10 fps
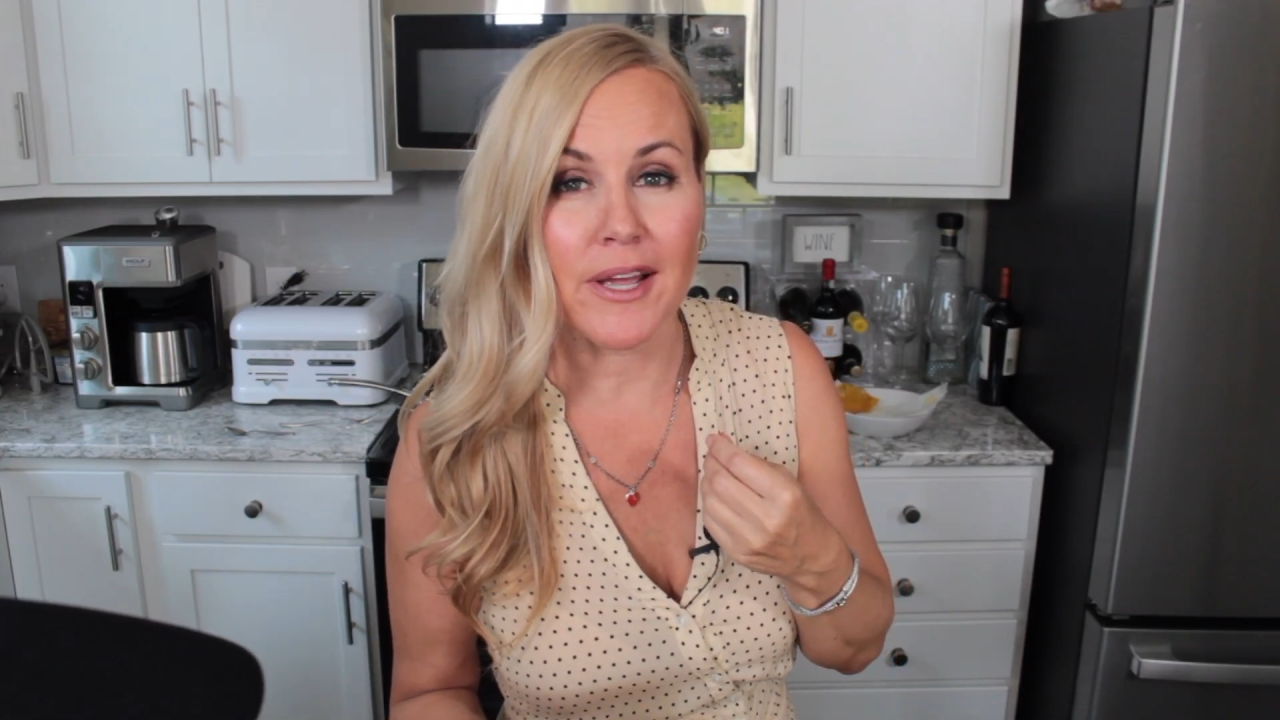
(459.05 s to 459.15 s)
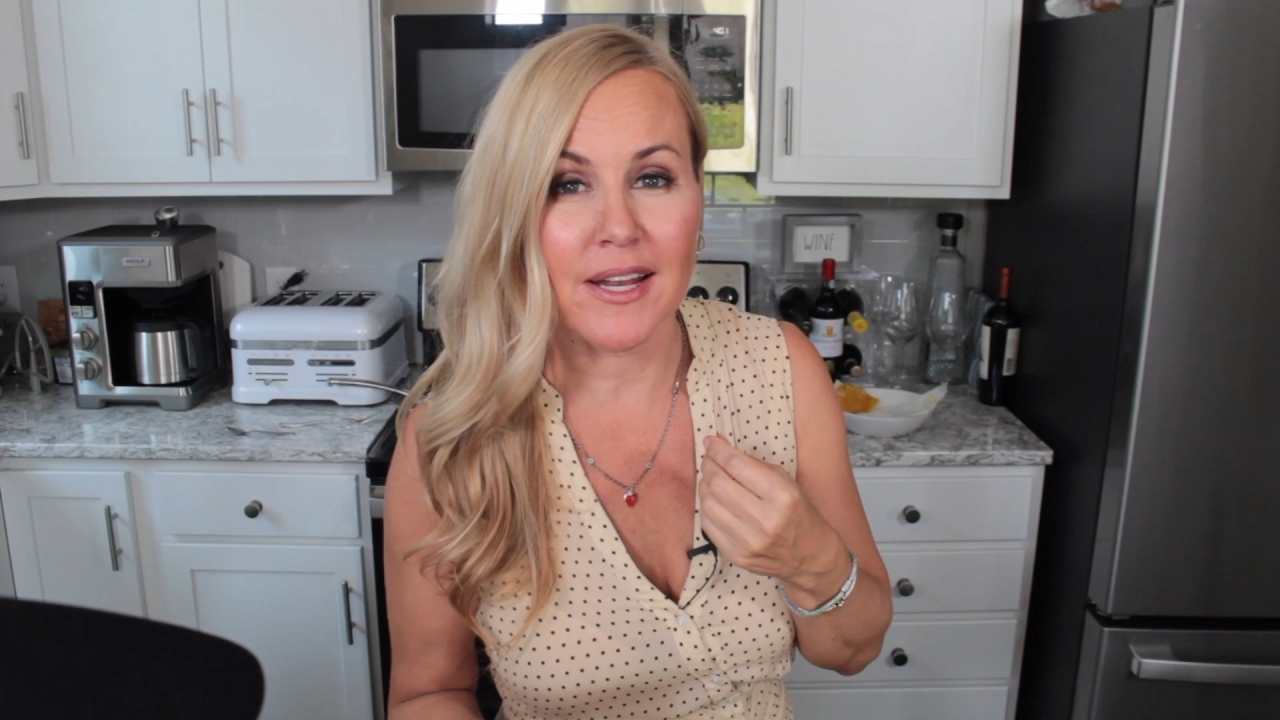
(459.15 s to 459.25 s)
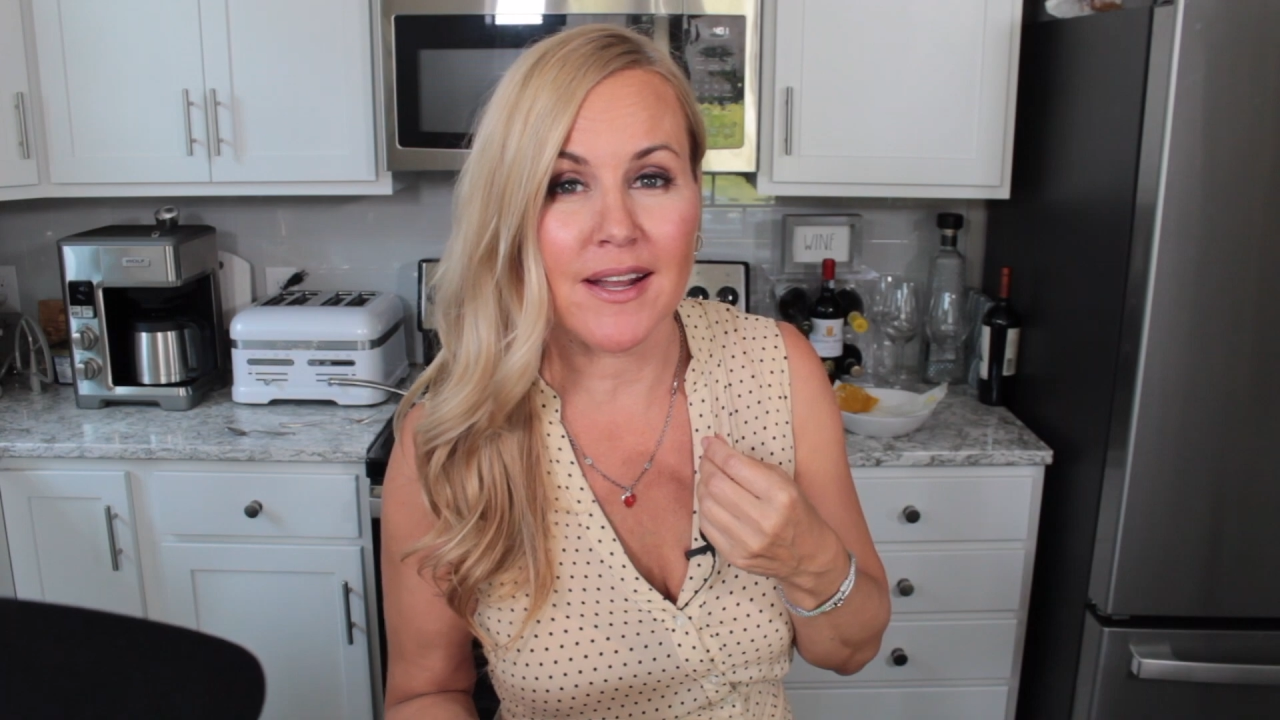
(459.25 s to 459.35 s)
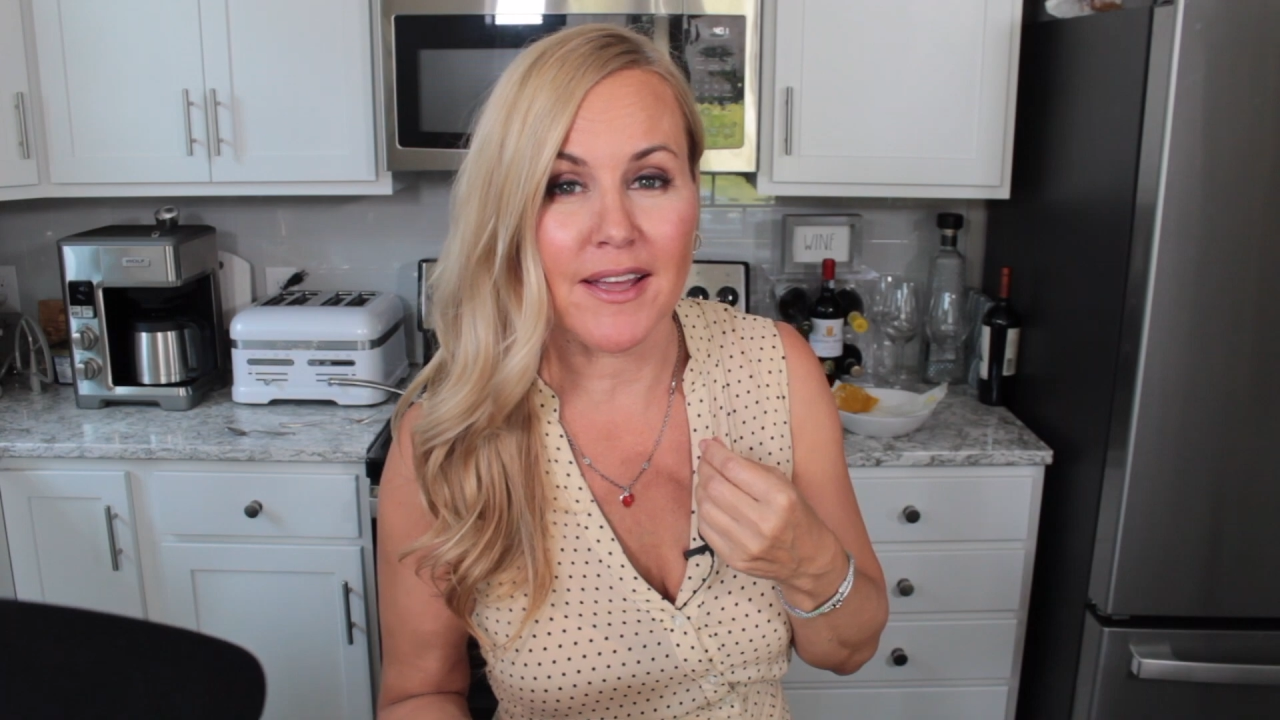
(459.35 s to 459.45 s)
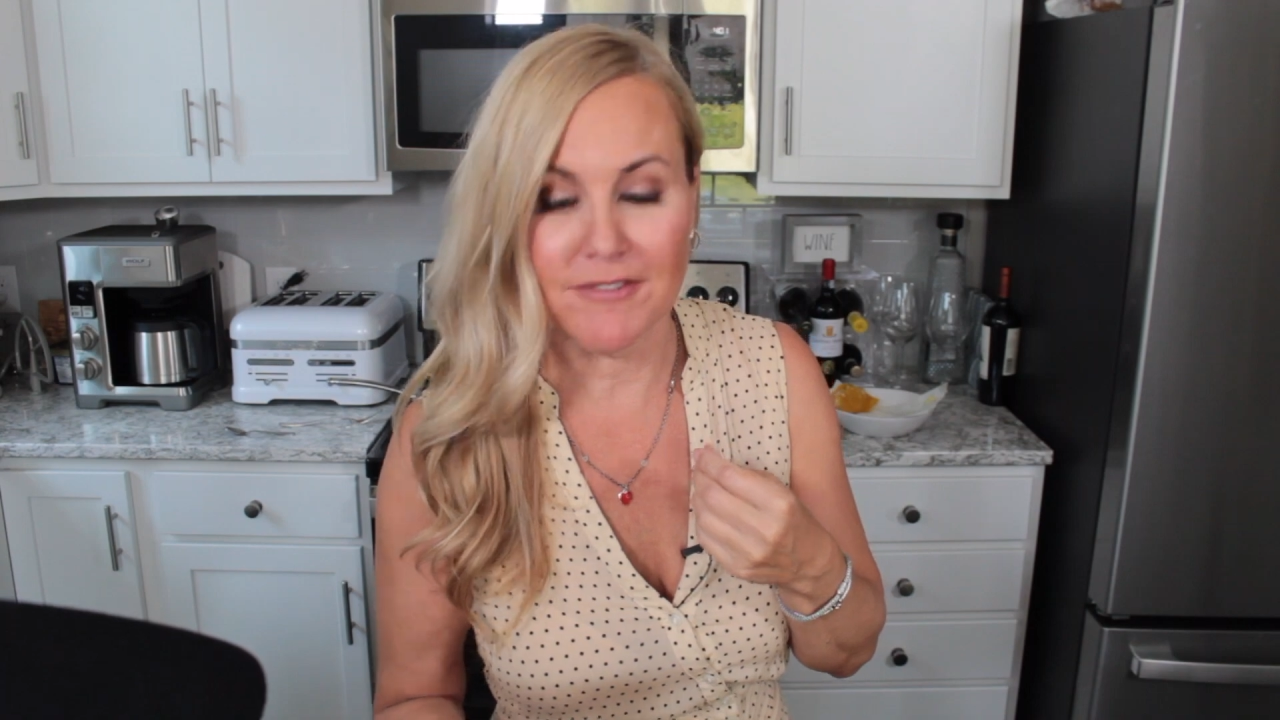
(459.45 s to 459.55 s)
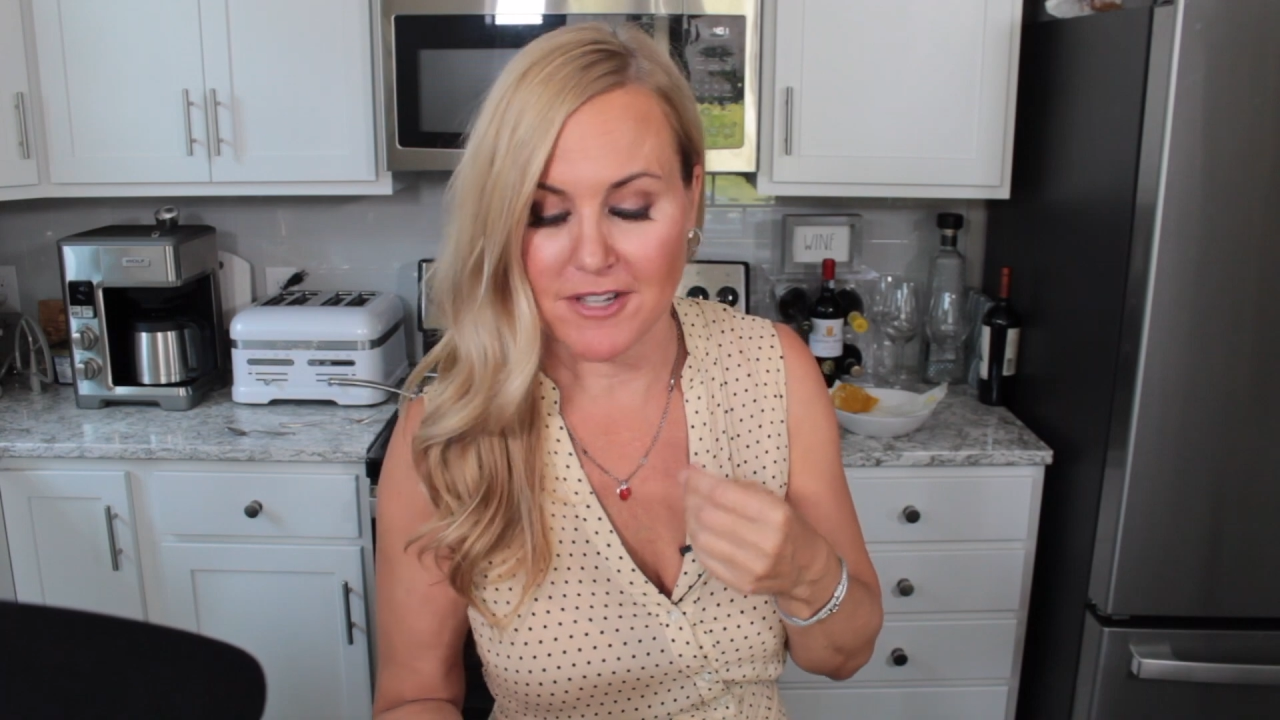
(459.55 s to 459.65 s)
and knife